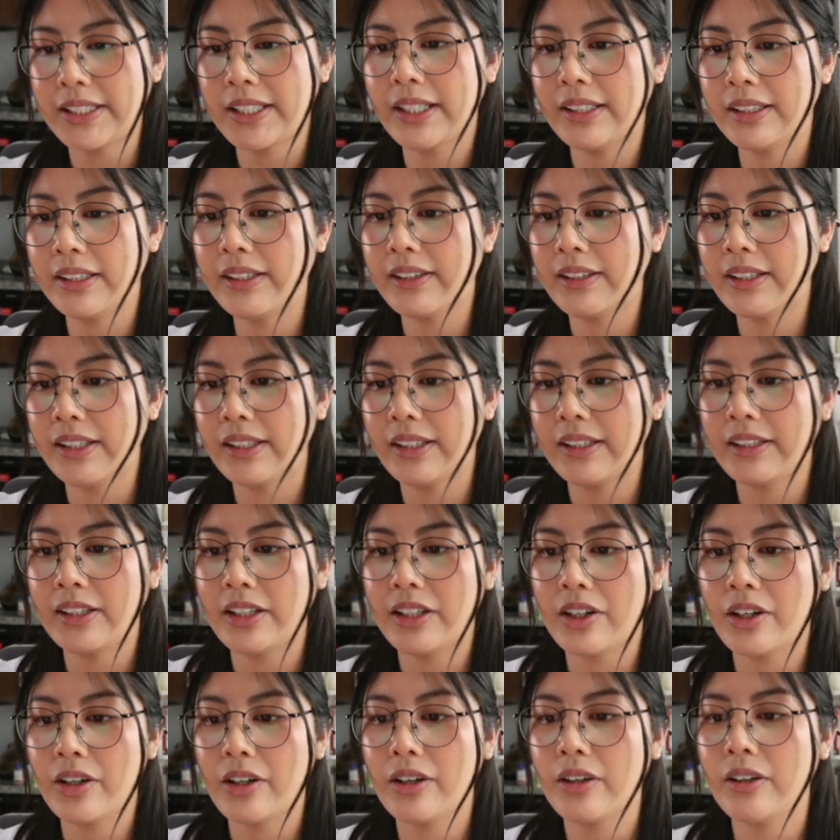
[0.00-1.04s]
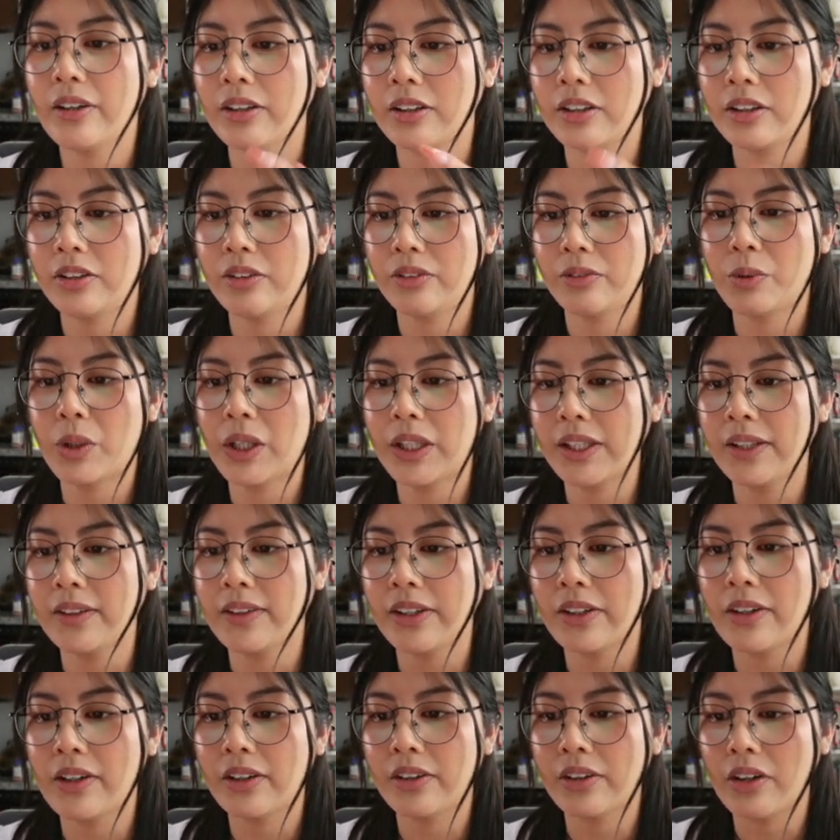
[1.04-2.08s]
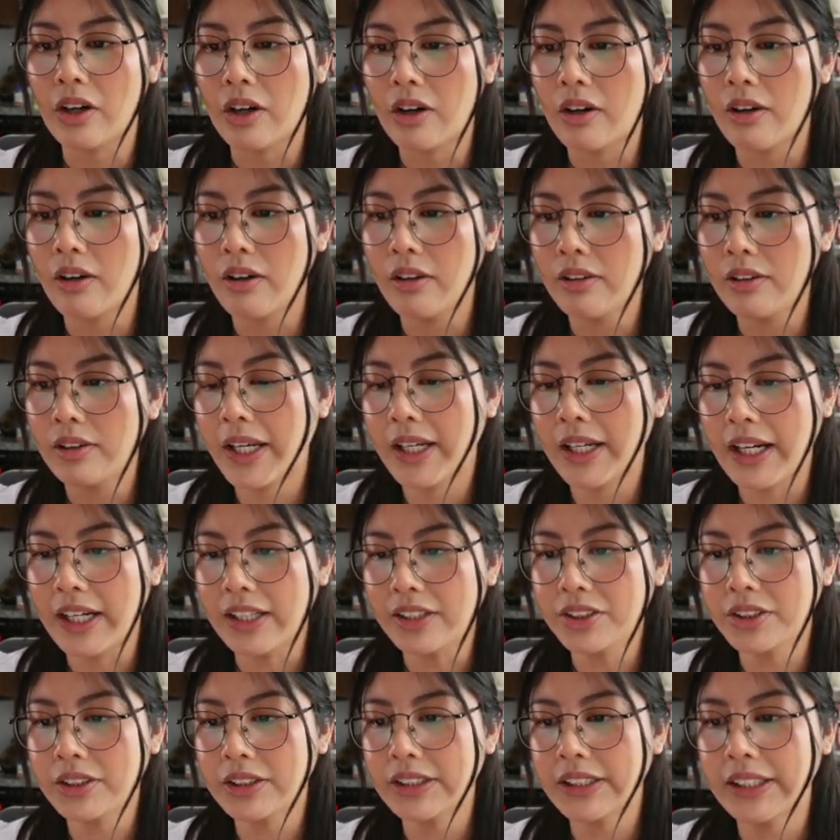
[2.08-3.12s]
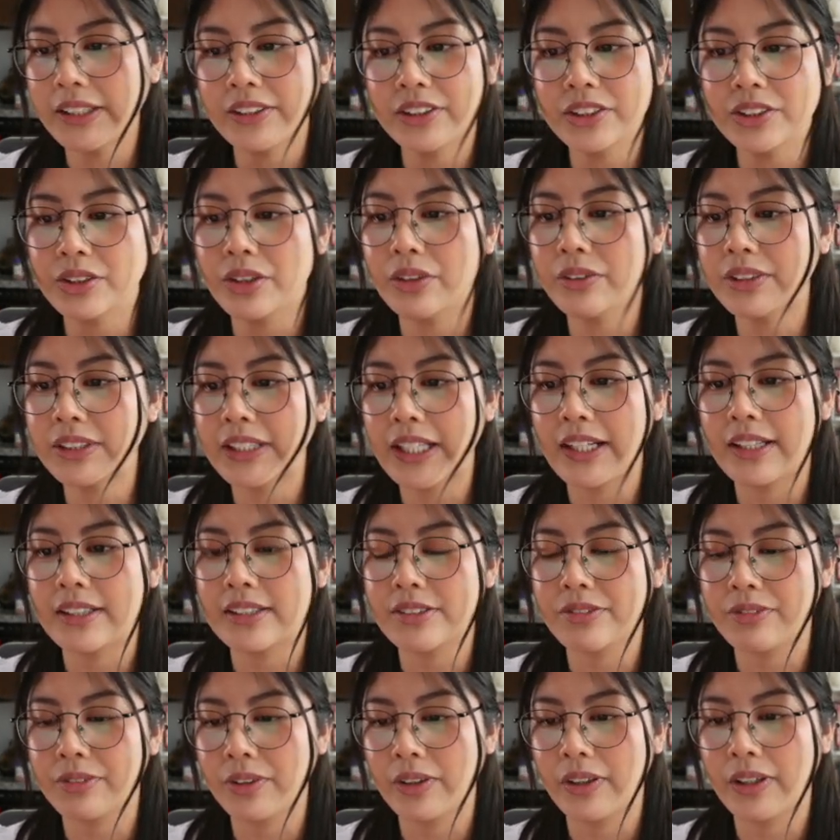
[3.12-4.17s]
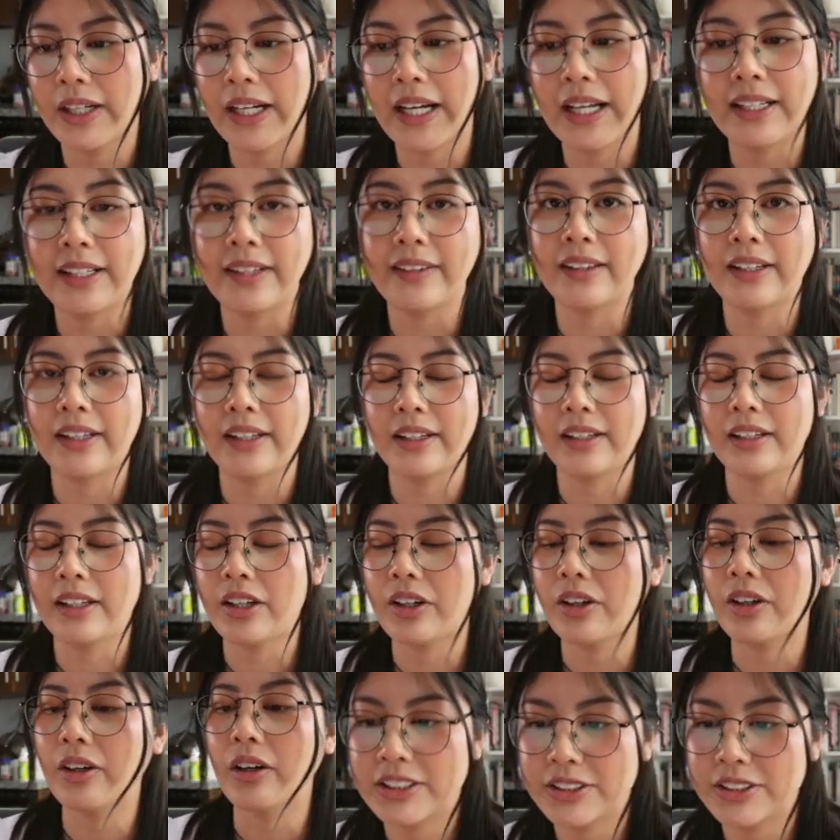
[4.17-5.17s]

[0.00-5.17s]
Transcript: anything in here, you wanna click on all. And actually there's no dates for anything in here.